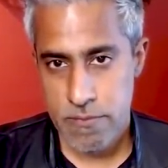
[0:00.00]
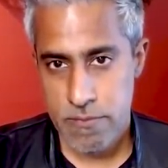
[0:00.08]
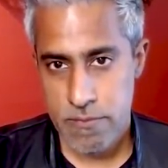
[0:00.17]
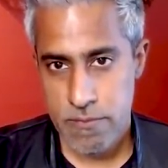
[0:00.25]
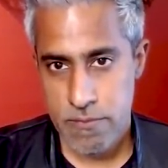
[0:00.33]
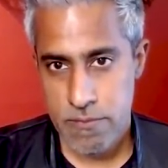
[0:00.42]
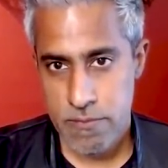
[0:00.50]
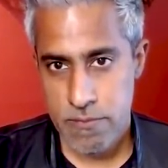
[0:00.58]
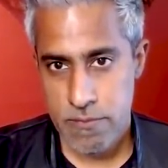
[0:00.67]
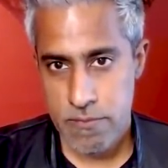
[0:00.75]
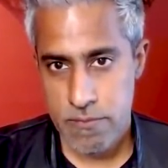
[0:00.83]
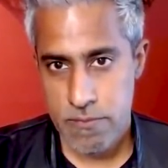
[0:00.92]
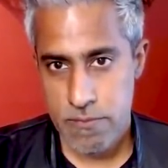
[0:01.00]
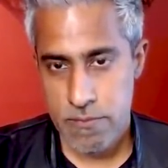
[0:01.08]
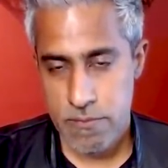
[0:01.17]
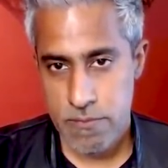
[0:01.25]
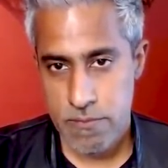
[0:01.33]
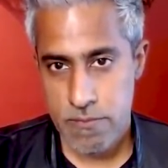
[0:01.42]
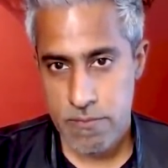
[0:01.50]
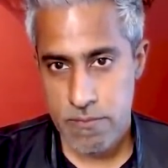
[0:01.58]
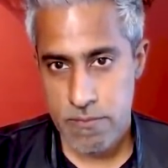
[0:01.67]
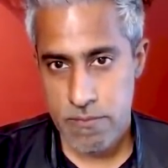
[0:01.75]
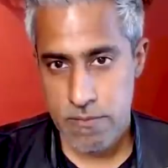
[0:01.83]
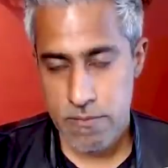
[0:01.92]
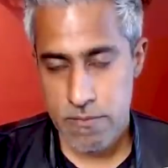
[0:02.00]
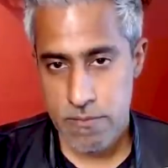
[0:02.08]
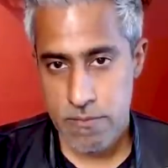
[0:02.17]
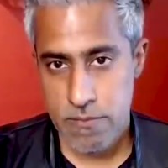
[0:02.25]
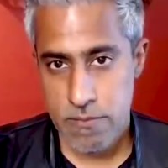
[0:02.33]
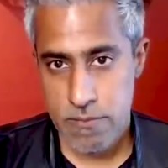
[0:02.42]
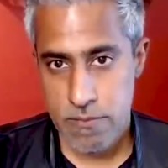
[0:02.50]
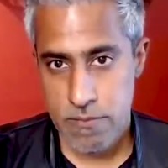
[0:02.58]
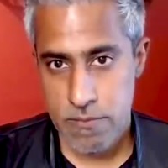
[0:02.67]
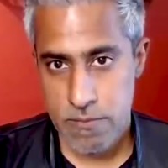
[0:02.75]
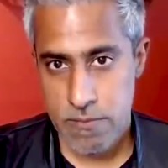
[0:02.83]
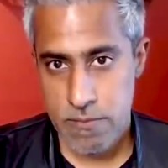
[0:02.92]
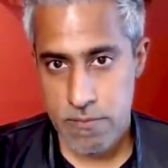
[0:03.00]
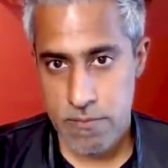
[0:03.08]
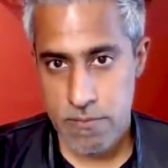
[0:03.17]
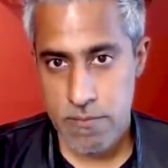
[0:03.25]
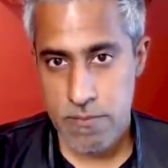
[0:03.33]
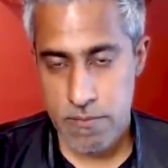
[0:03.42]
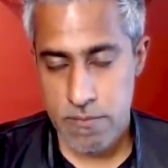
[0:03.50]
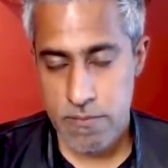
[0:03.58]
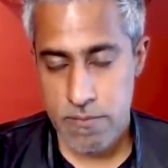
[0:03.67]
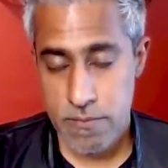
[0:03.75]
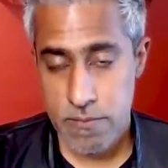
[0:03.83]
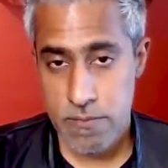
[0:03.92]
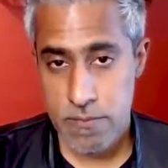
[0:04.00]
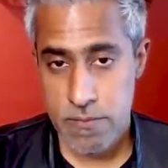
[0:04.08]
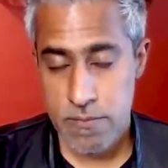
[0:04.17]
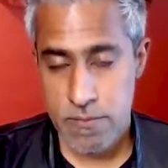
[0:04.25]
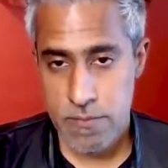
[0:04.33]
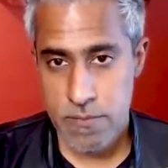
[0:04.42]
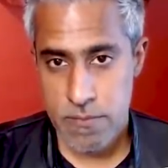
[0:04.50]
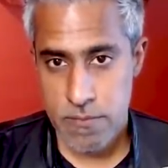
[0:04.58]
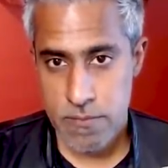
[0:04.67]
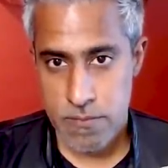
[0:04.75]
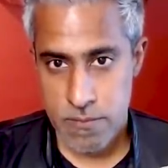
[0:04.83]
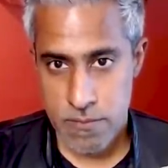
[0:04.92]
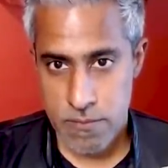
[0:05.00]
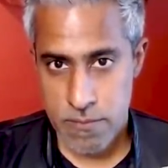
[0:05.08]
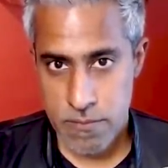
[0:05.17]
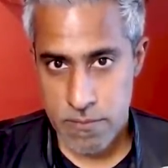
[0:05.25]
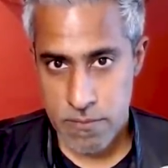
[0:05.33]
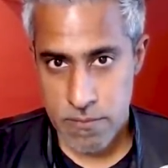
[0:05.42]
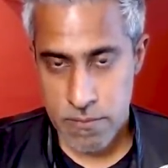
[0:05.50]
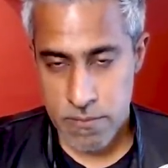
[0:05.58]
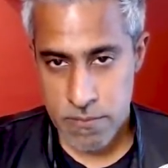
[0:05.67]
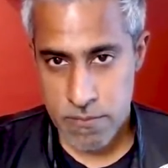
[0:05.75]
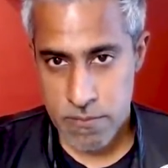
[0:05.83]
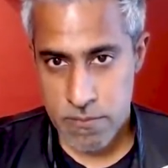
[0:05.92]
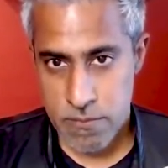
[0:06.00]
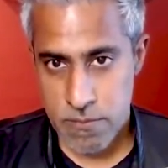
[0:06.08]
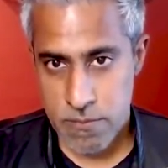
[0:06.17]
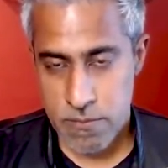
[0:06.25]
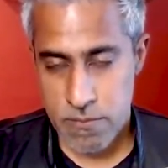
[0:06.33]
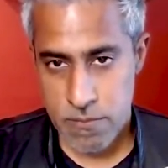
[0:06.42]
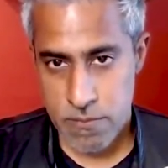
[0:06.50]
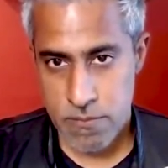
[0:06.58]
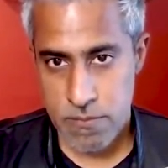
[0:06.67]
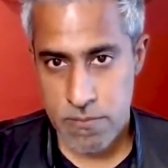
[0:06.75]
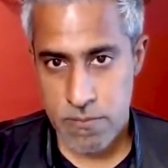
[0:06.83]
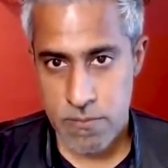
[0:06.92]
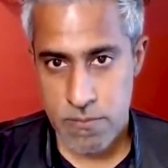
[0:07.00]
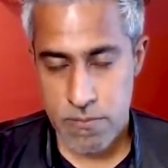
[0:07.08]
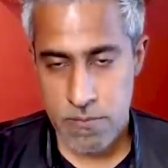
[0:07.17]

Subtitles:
The person shown says nothing.